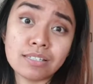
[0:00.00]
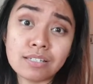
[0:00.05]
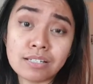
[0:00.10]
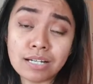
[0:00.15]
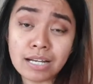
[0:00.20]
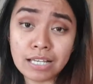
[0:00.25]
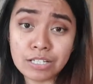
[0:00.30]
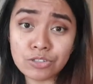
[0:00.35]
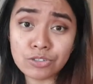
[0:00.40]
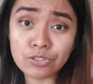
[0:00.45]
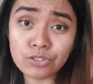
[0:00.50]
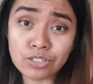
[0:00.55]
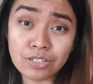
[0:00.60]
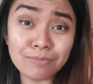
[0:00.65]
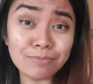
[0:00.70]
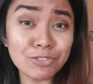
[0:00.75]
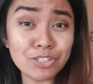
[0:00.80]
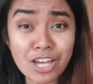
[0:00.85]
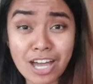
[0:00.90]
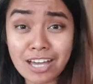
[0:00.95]
relationship
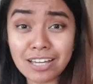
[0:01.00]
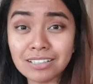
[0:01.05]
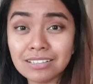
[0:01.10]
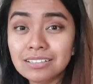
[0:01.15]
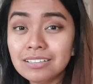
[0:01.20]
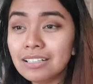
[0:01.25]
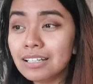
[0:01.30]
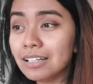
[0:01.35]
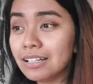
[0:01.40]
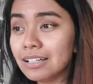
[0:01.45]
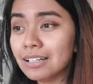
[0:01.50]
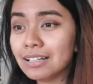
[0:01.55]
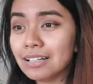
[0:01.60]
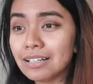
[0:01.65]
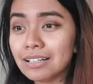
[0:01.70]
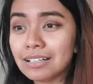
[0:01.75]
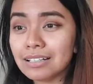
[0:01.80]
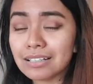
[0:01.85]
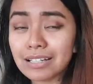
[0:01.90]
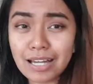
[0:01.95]
dyan,
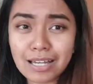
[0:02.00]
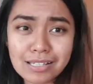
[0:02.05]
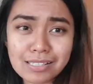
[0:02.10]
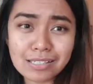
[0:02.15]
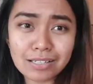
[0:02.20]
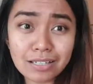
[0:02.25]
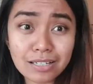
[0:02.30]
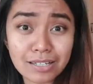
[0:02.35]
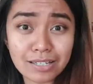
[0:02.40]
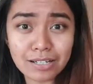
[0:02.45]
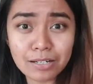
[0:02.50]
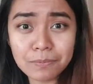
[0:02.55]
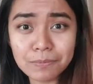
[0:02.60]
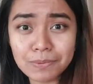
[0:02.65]
guys, ang hirap,